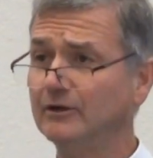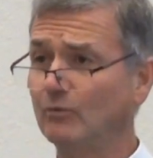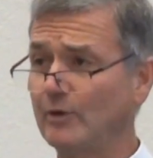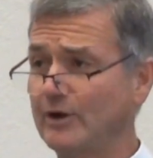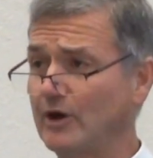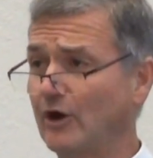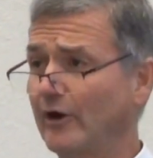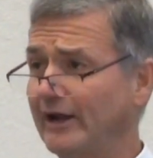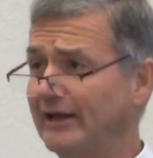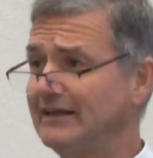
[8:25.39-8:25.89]

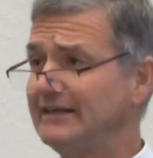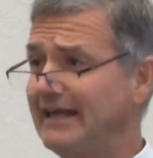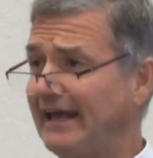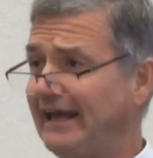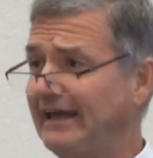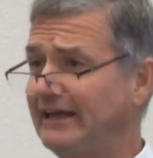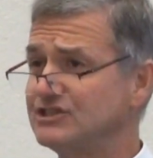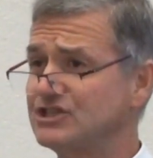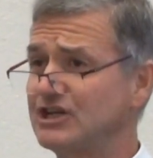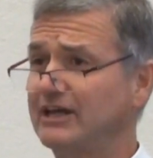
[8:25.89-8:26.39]
we are
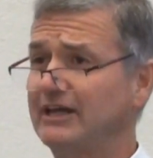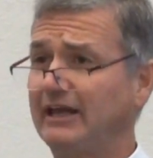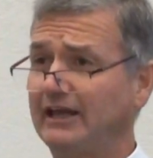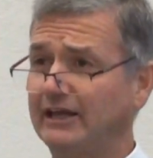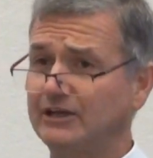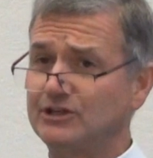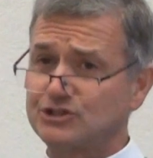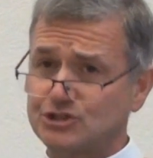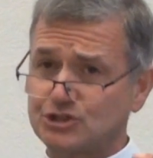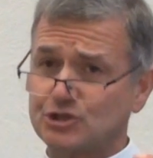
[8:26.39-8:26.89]
engaging
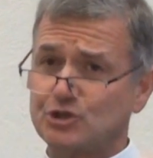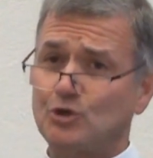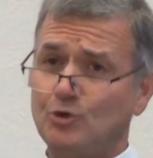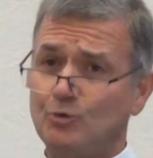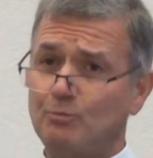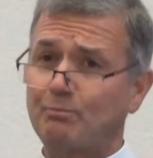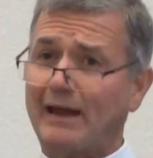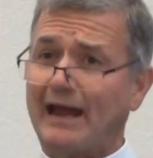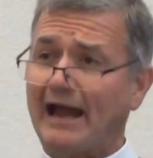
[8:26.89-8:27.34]
in two